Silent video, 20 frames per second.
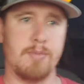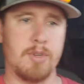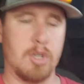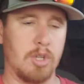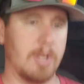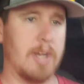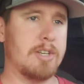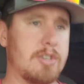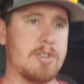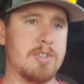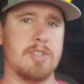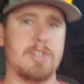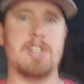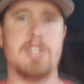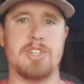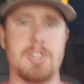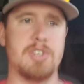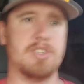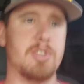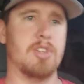collector's
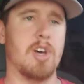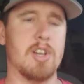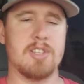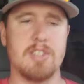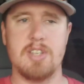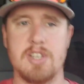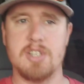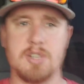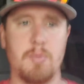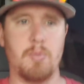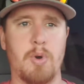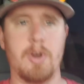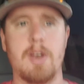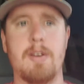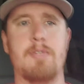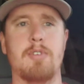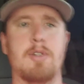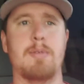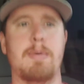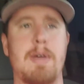edition, deluxe edition,
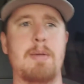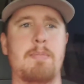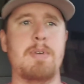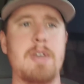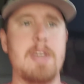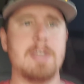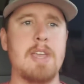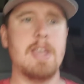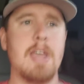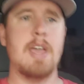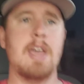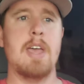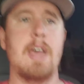whatever it may be,